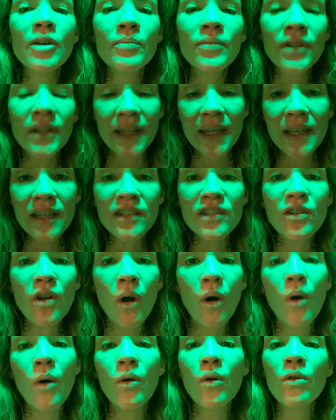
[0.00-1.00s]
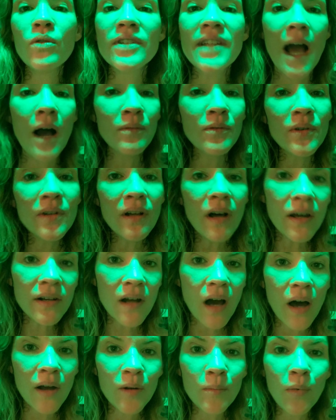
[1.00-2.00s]
Please go download it on
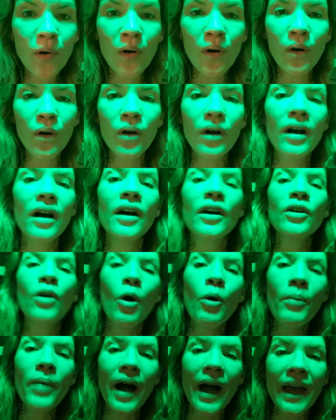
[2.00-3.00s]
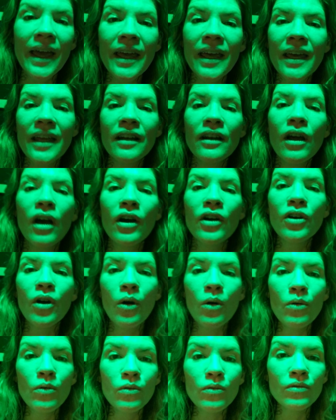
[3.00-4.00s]
Audible, go buy it,
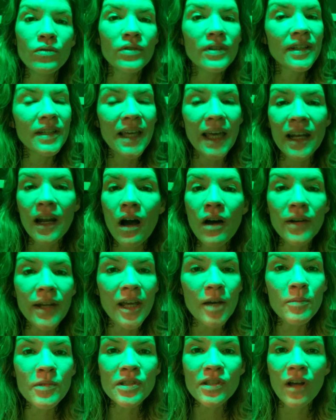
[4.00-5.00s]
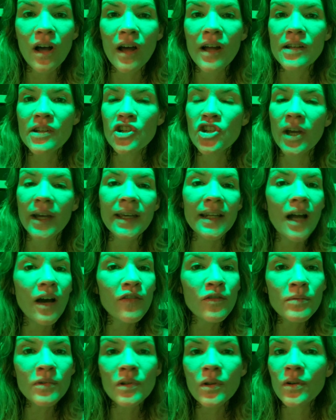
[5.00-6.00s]
go get it on Amazon, check it
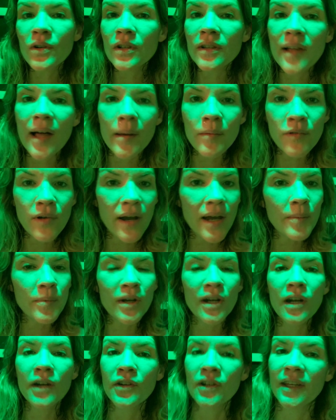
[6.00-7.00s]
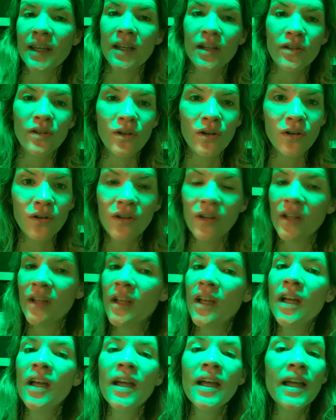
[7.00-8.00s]
out from your local library, put it on your Kindle.
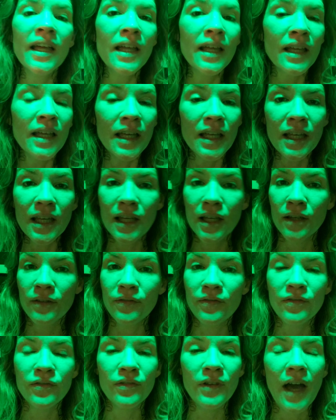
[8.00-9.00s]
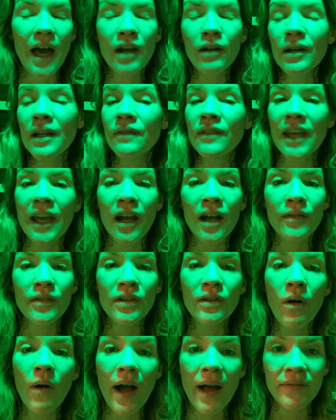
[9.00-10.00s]
I don't even care if you
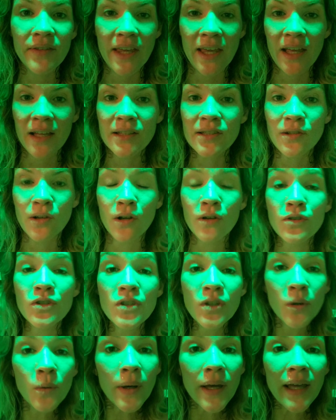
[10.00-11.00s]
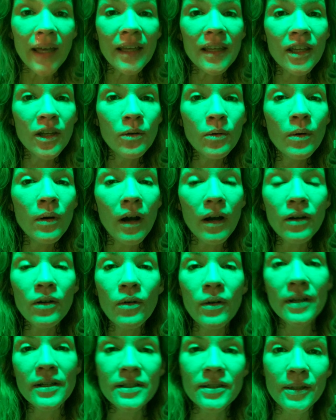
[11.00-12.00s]
don't have cancer, do it. You are
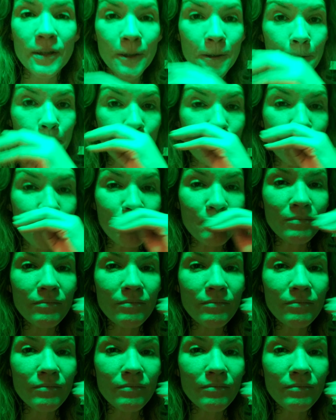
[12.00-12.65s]
going to